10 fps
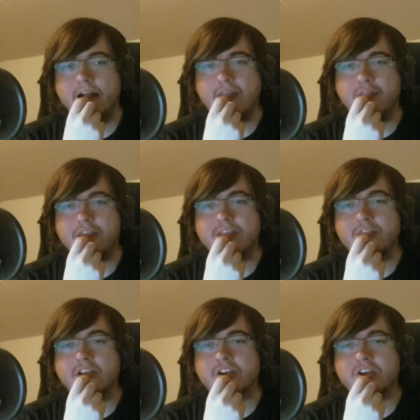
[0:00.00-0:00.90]
I think
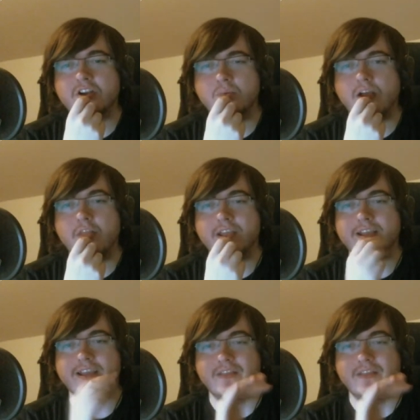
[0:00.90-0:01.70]
they're gonna. I think,